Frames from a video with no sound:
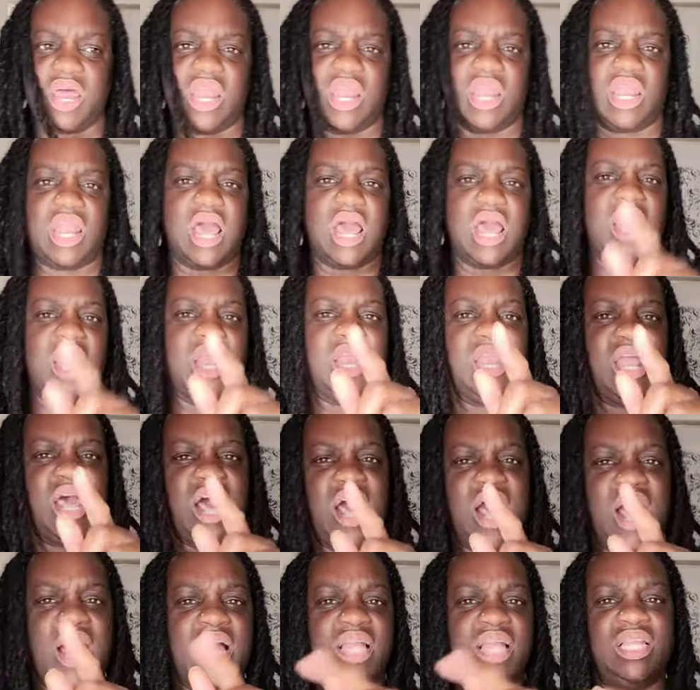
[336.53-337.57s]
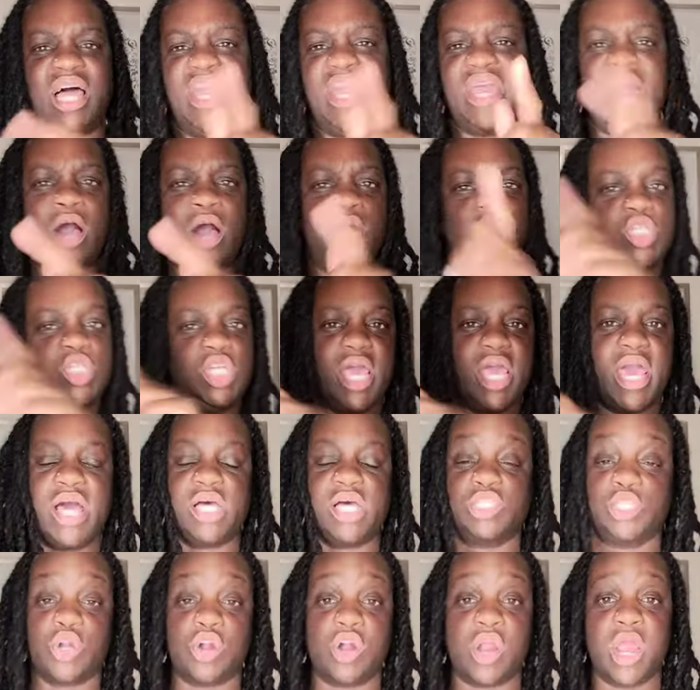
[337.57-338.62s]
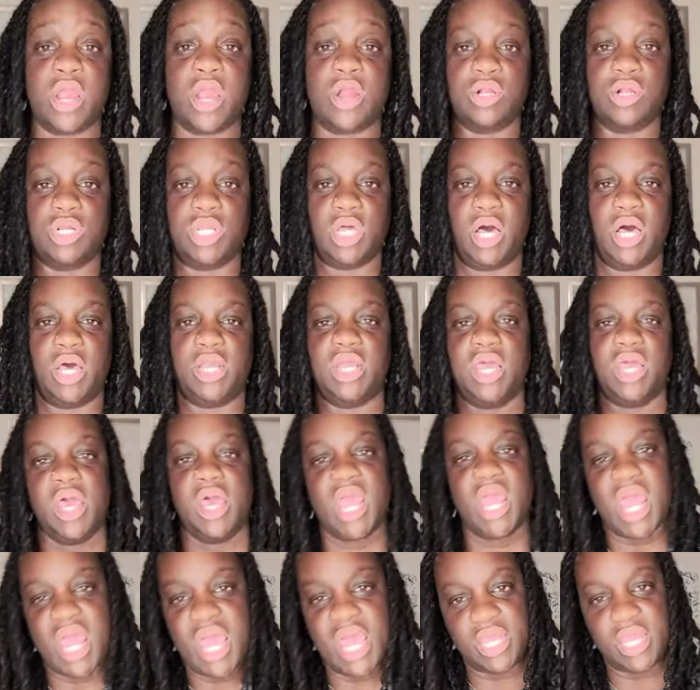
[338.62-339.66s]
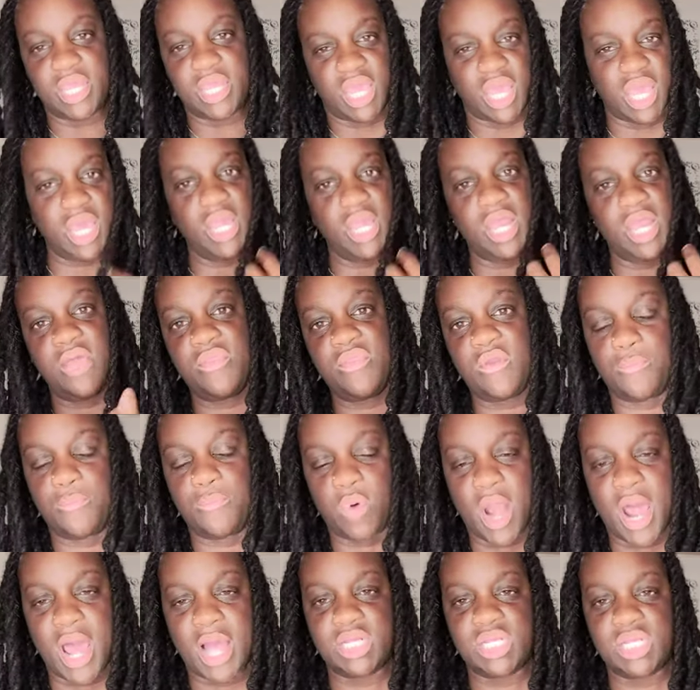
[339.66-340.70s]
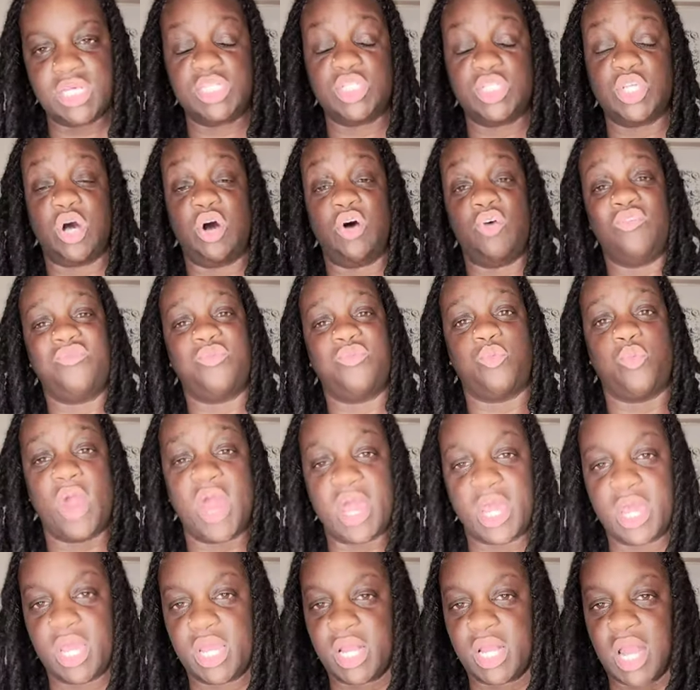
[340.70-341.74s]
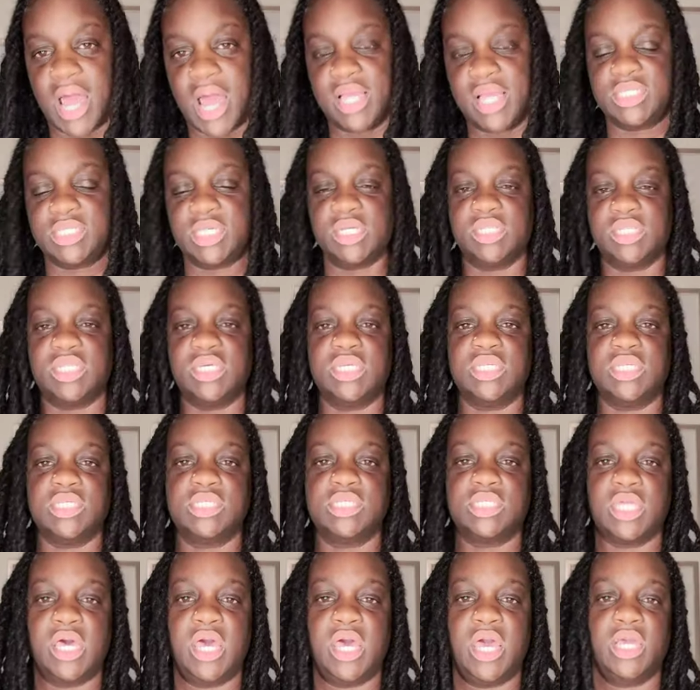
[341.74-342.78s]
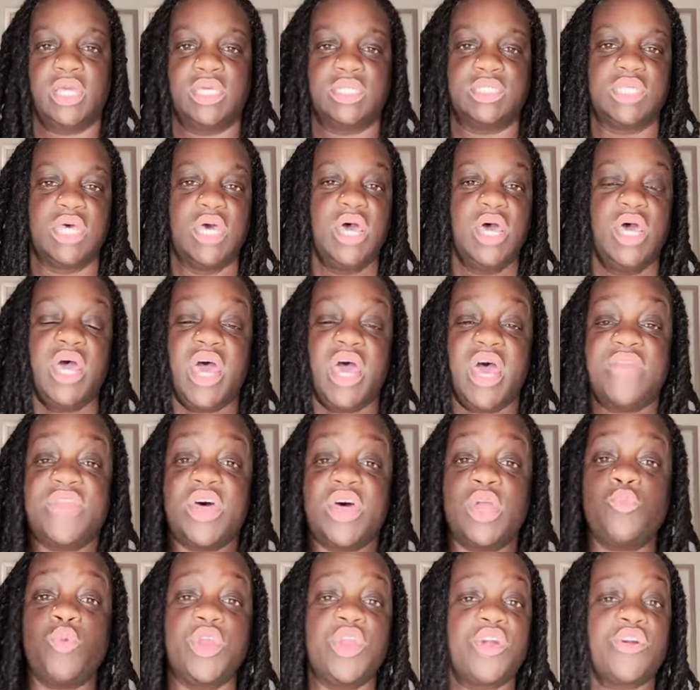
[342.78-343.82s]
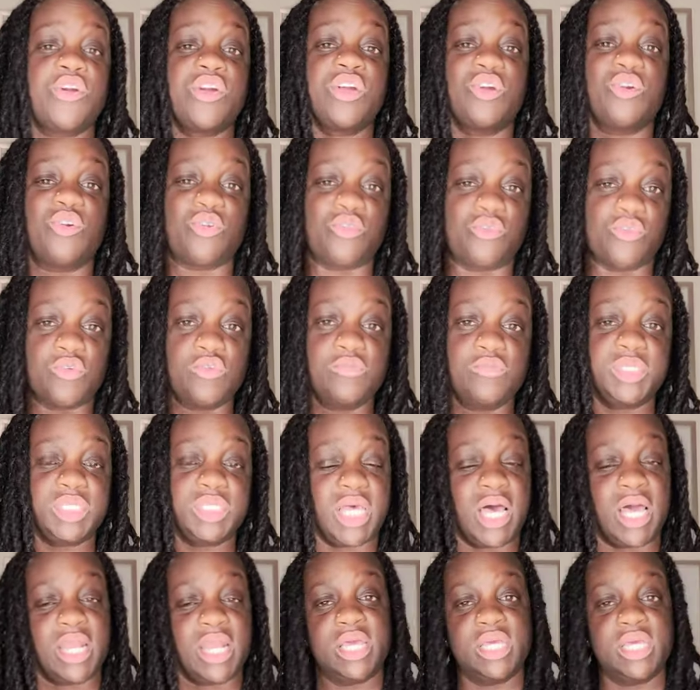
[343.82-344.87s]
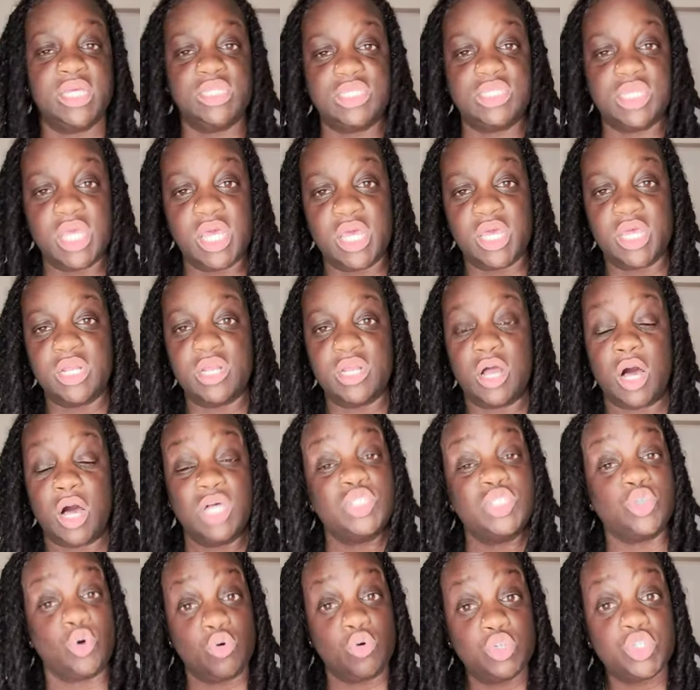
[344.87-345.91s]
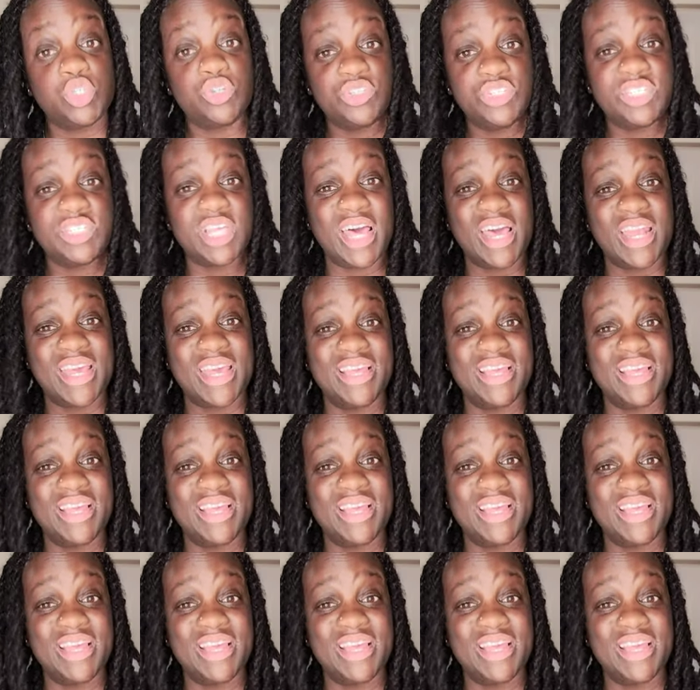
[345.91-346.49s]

I like how she has her hair done and get in the practice of recognizing these things. And then when you're in group settings, in social settings,